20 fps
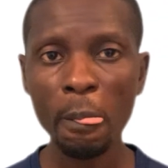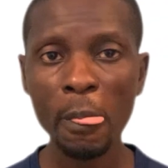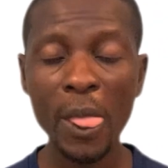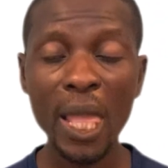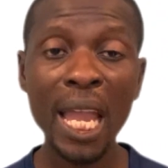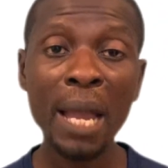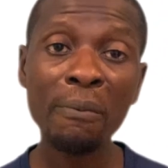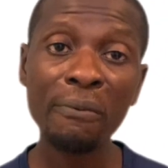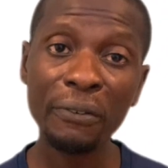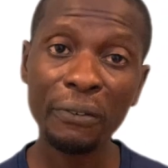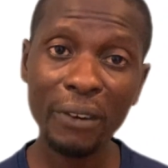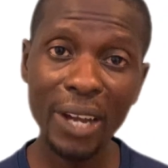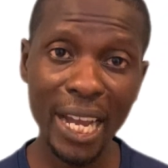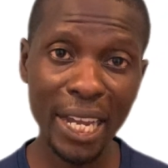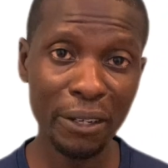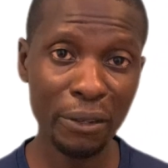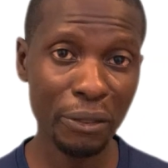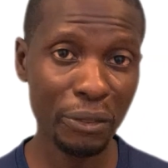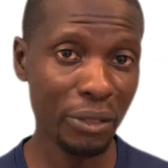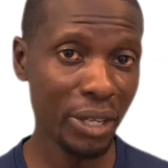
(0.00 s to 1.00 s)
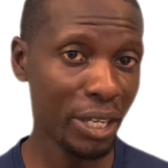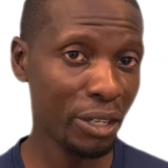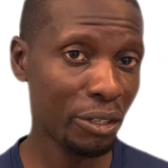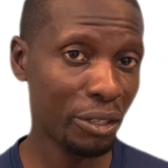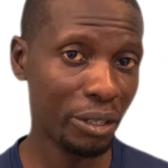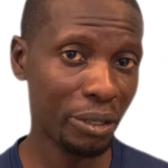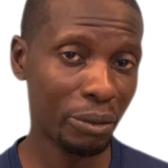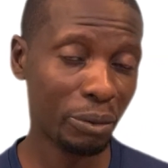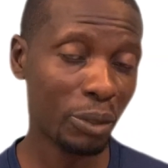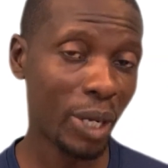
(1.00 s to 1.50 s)
I'm fine, thank
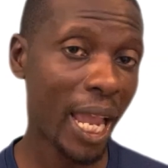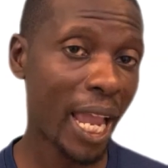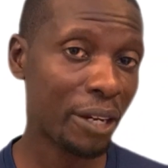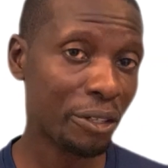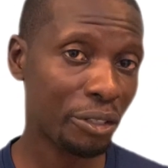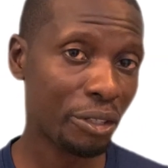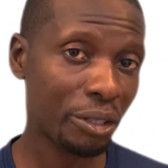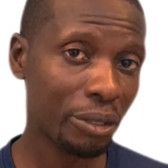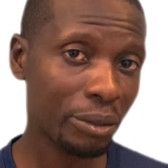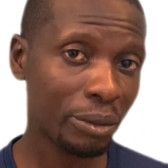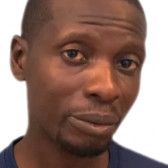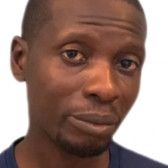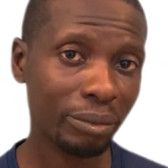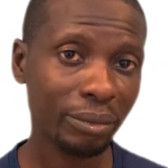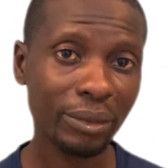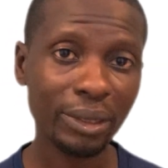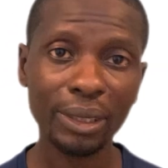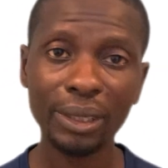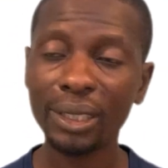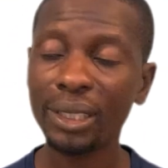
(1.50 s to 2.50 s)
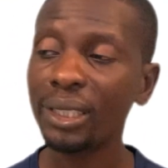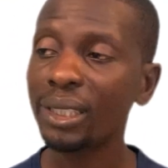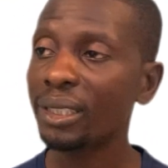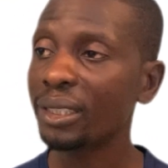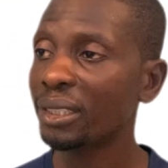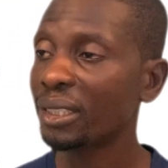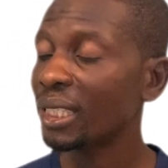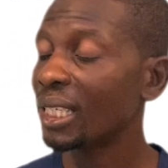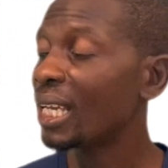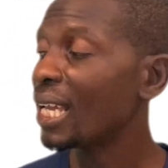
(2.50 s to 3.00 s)
you. And you?
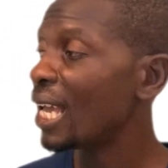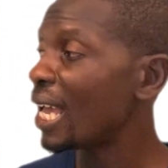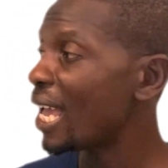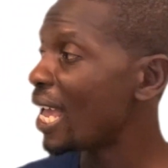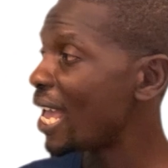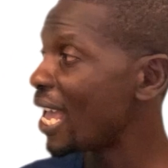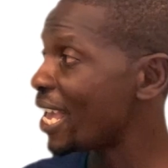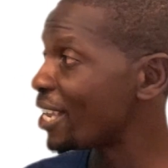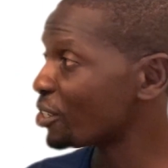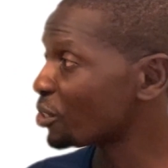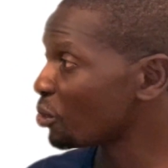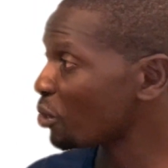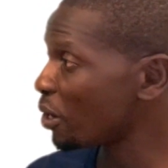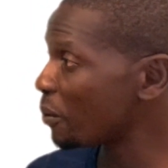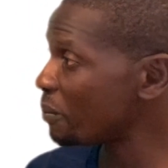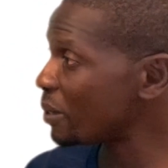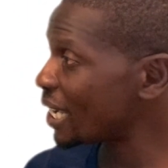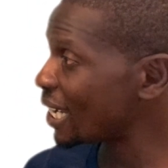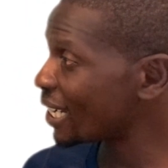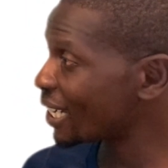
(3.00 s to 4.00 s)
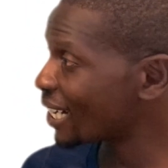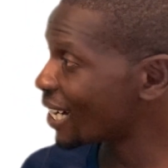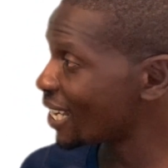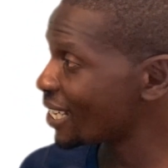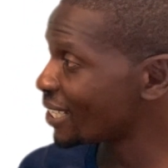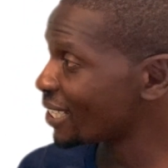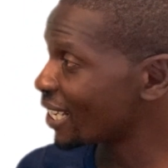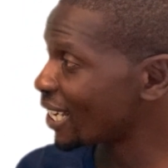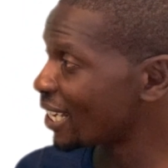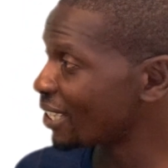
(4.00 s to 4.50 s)
Estoy bien,
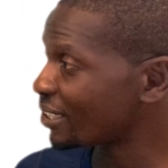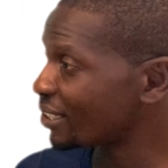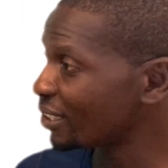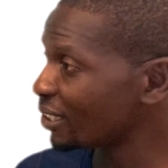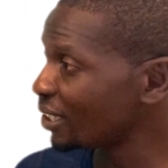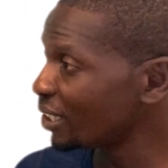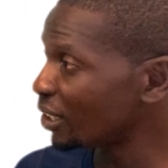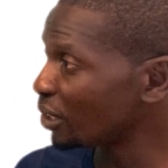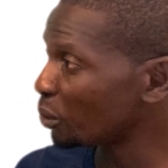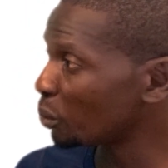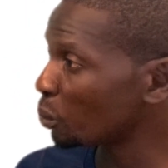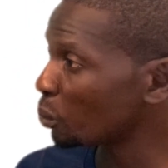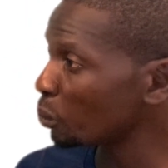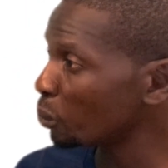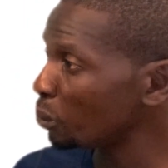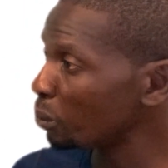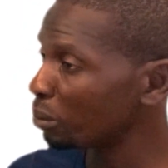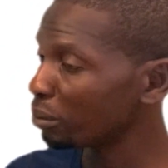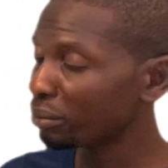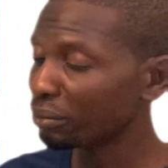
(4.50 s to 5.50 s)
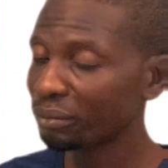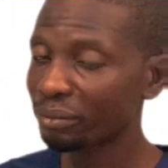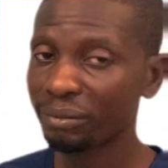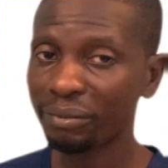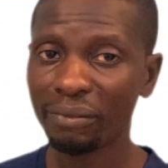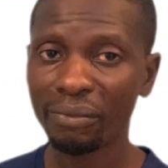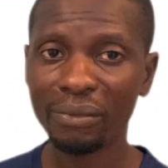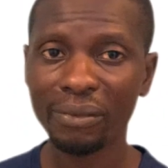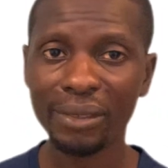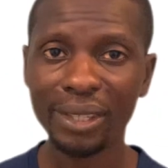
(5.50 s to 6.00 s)
gracias. ¿Y tú?
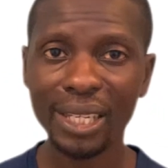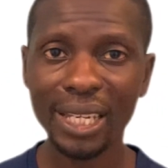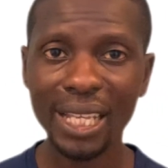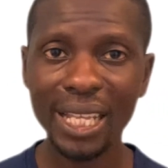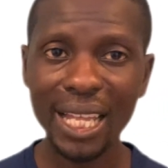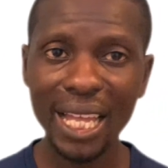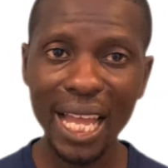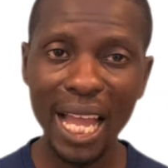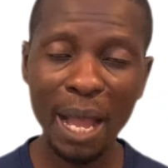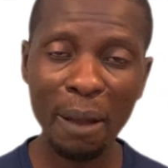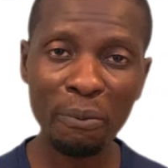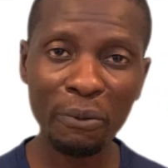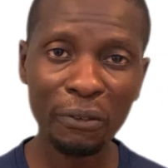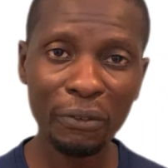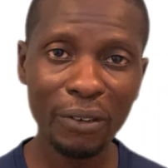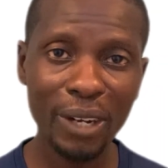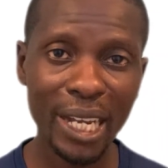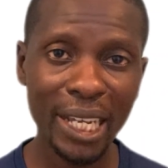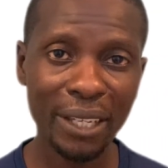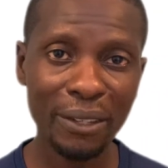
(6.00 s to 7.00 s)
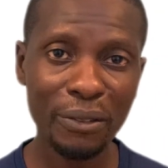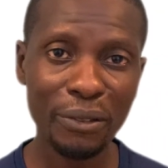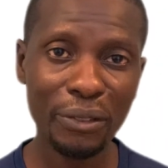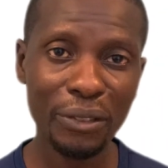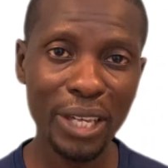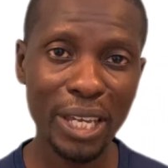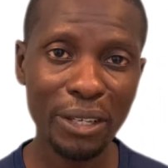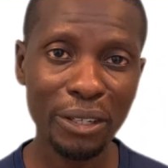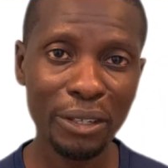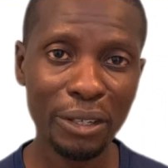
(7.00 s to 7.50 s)
I'm fine,
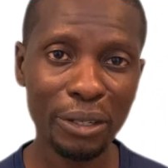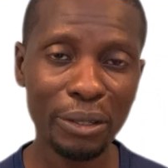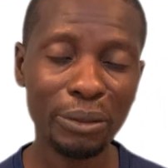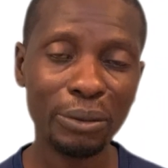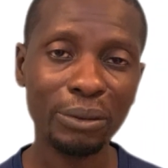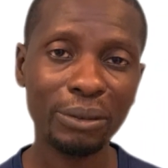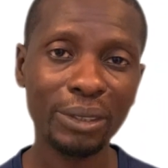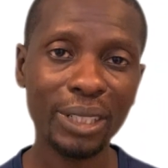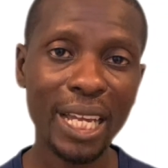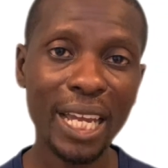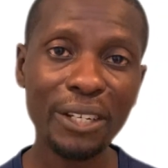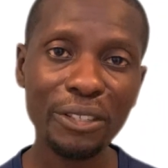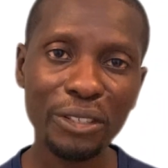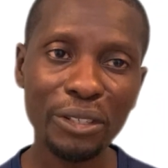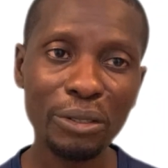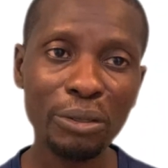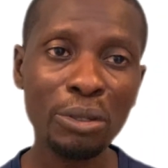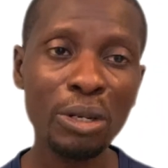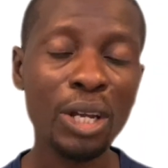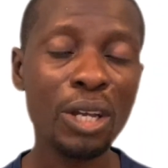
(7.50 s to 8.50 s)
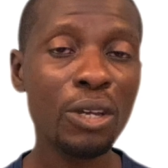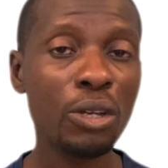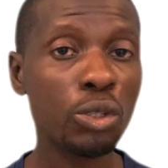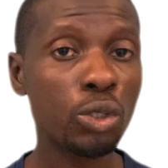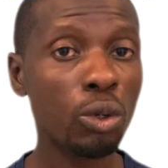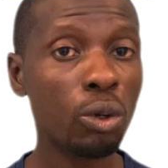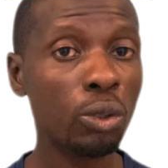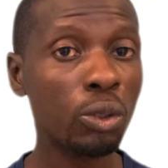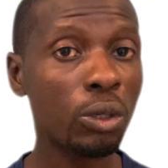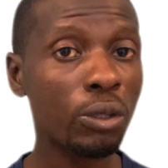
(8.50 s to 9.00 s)
thank you. And you?
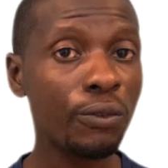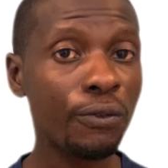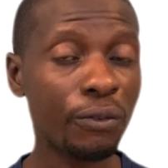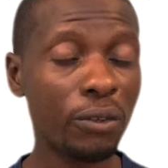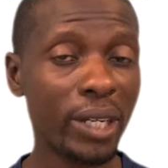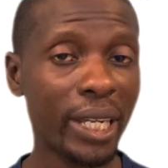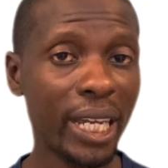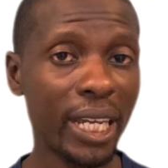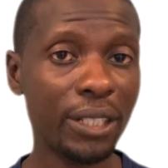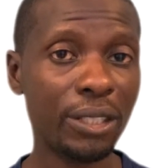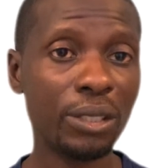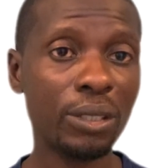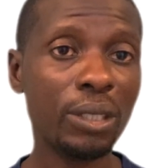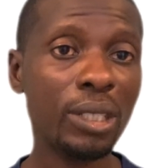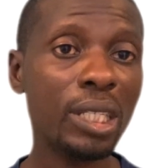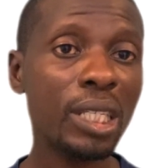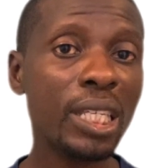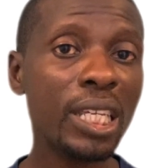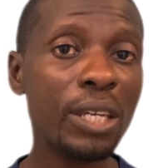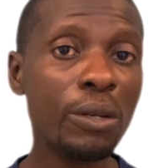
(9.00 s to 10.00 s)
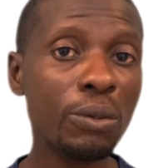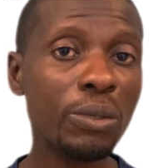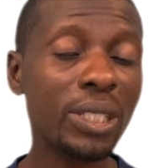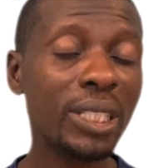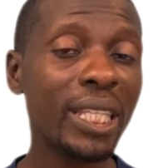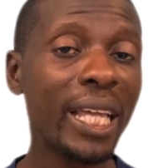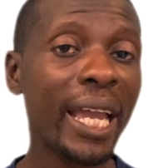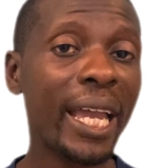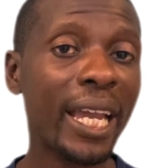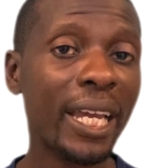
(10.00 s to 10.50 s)
So don't forget, y
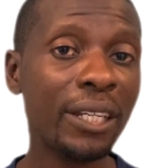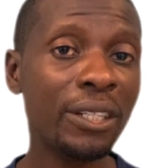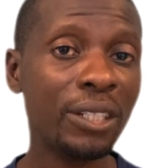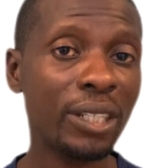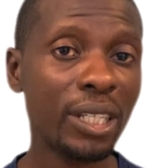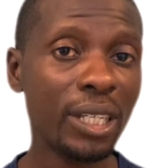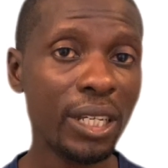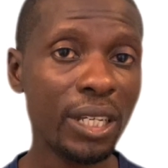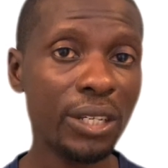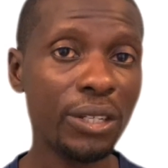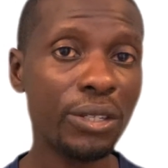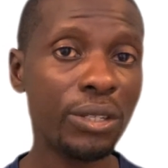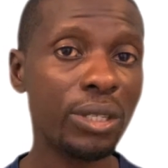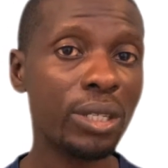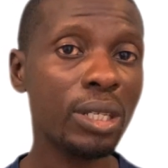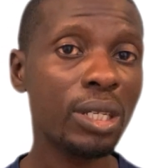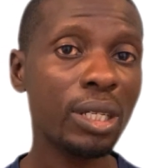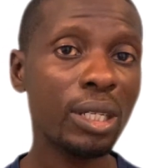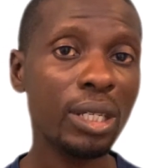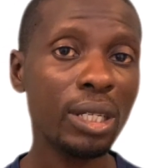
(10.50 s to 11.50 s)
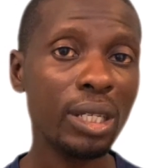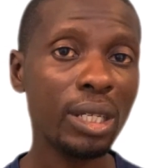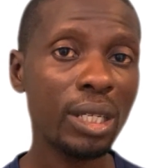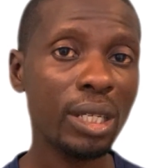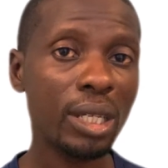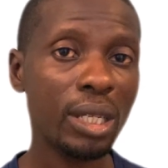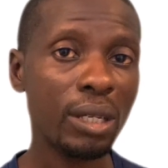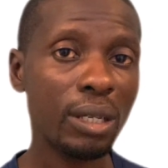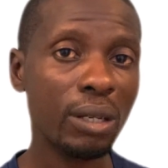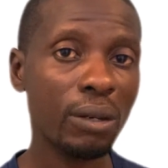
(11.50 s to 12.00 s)
usted is
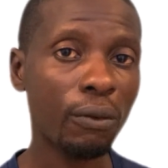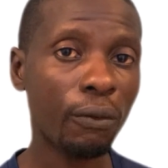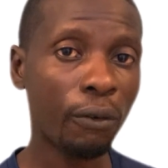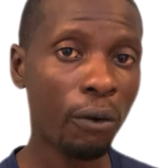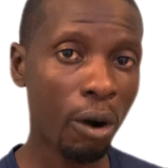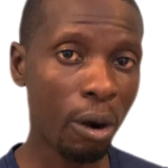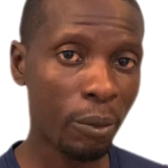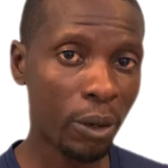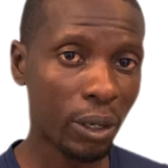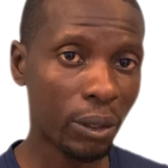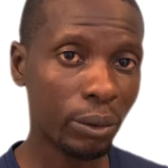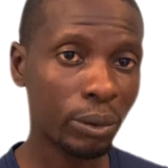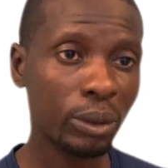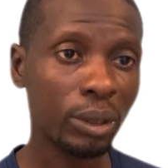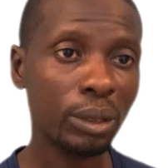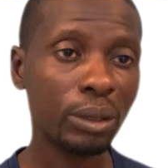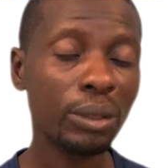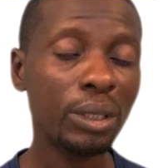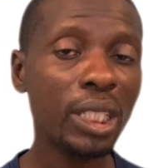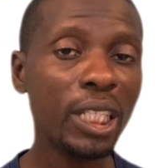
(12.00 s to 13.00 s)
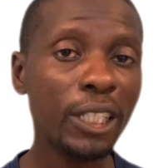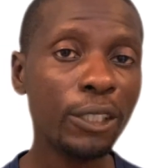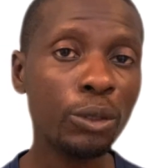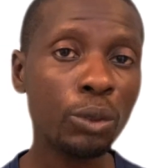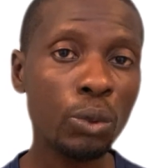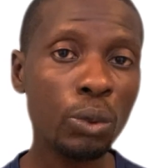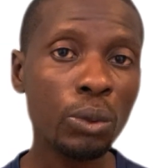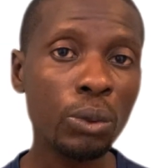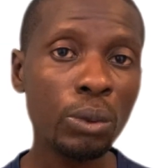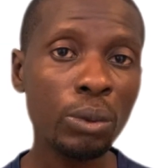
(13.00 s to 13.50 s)
formal. Y
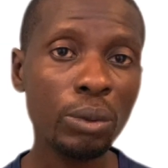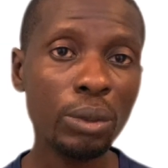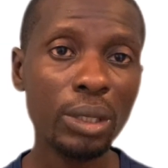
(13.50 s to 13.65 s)
tú